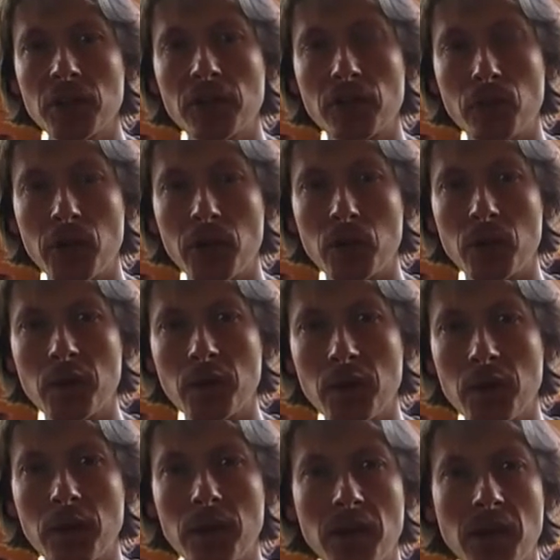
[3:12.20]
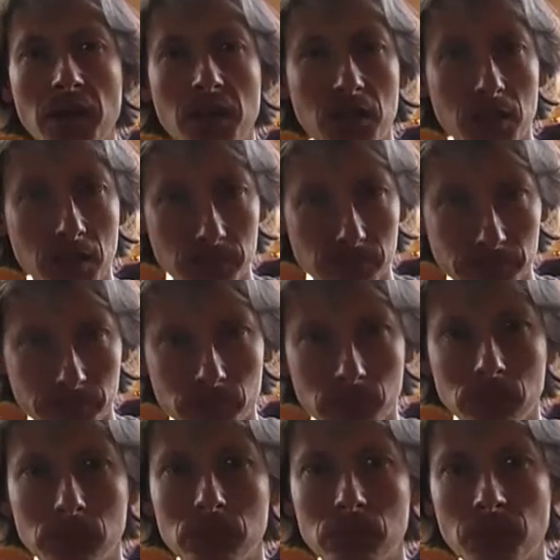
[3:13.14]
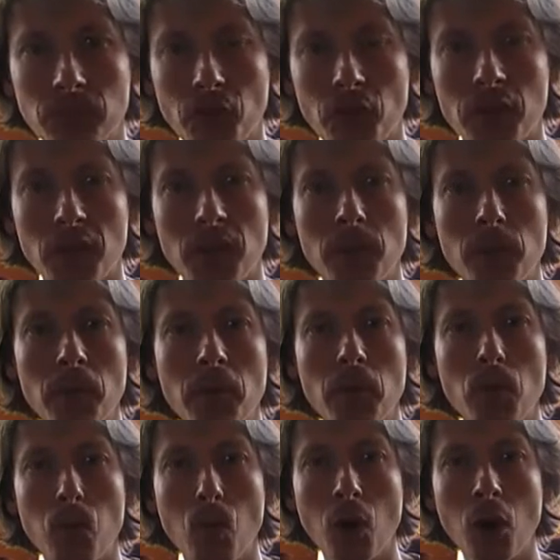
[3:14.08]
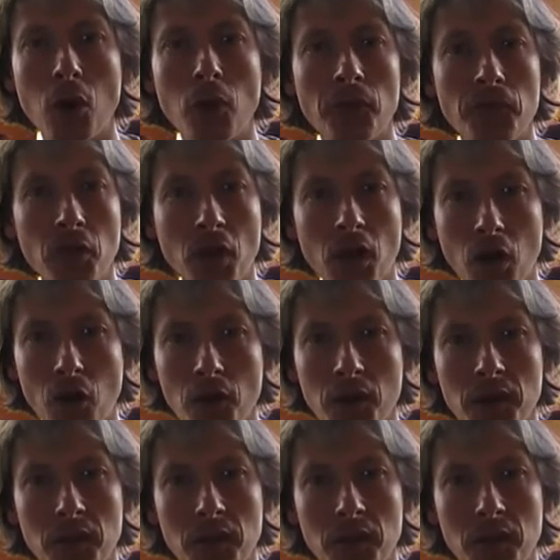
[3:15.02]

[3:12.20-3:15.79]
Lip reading: frequencies that, for example, the wall of your house